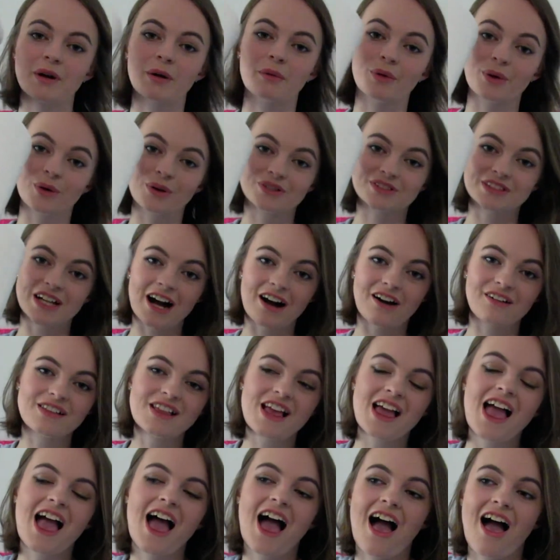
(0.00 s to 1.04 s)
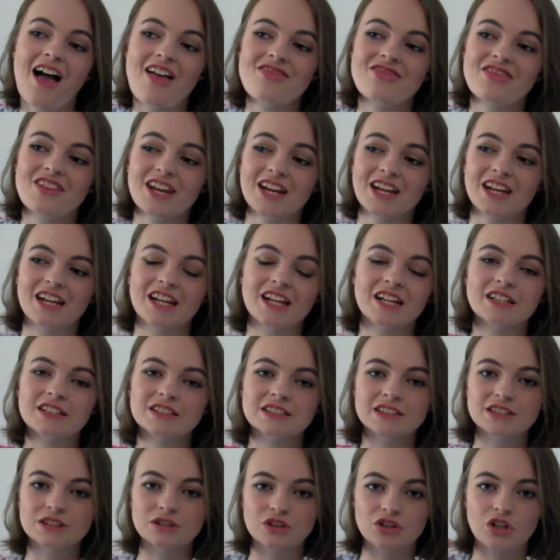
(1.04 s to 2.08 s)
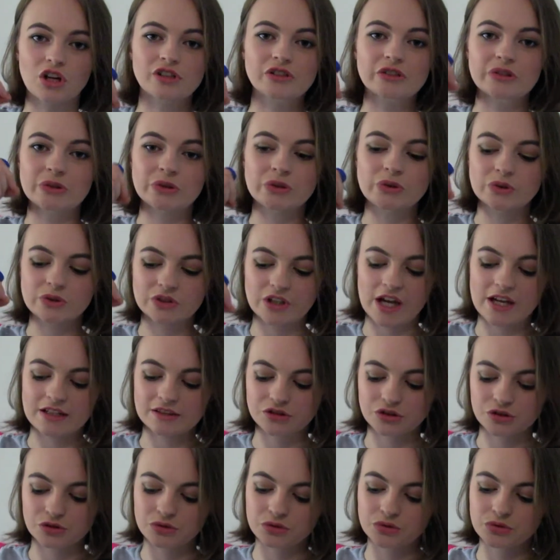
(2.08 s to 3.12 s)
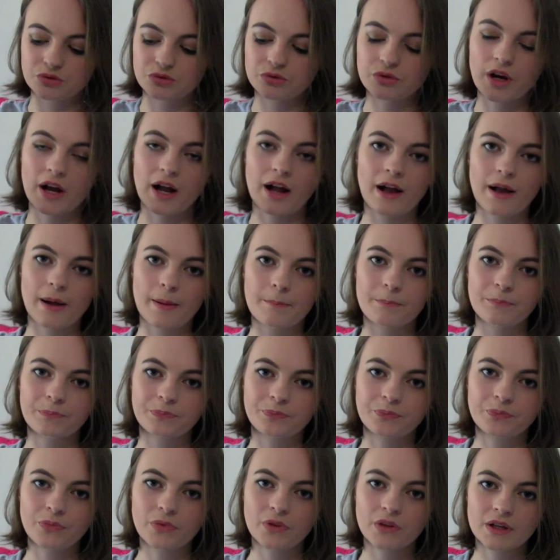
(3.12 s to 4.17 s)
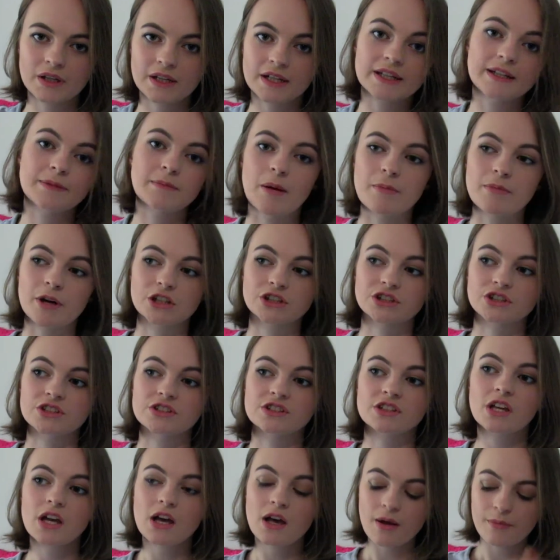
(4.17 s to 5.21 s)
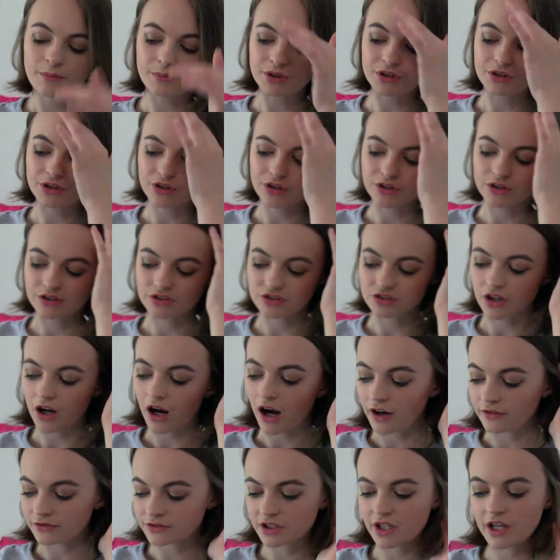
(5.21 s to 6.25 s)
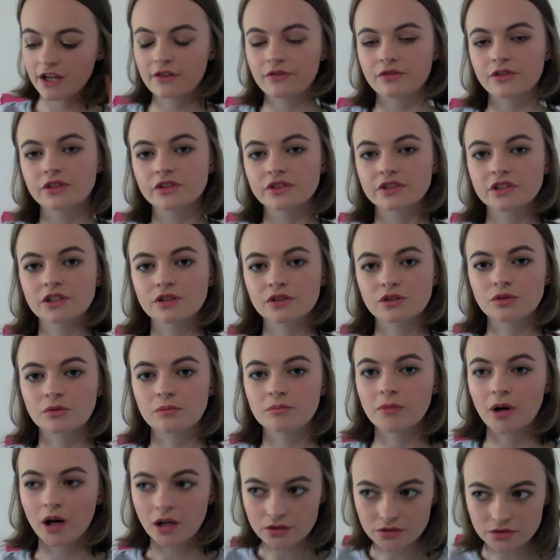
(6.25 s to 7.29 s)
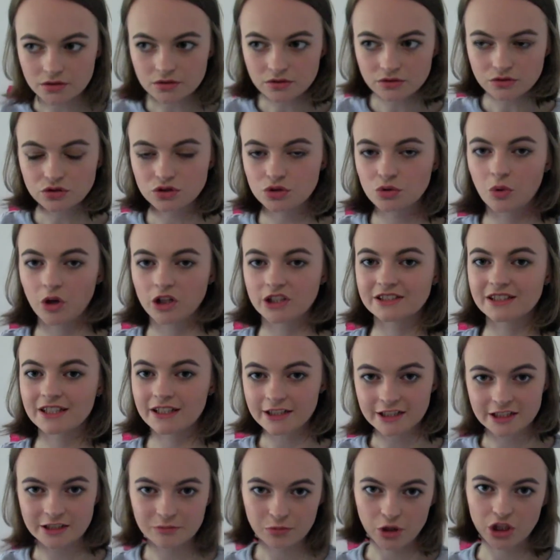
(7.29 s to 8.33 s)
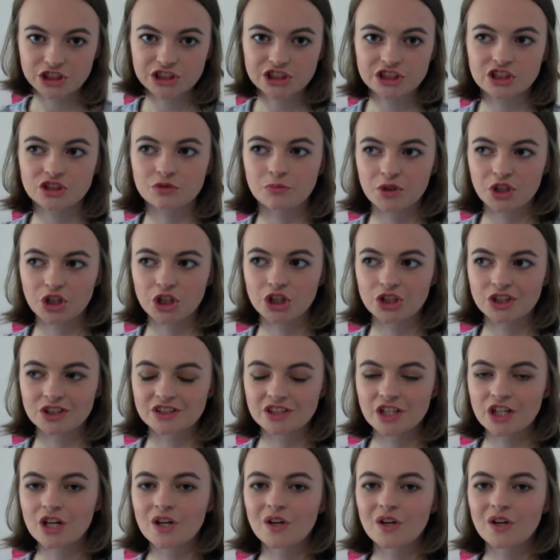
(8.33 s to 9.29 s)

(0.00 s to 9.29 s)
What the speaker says: My roller towel. And then yeah, use that to clean my brushes, because after every single model you want clean brushes because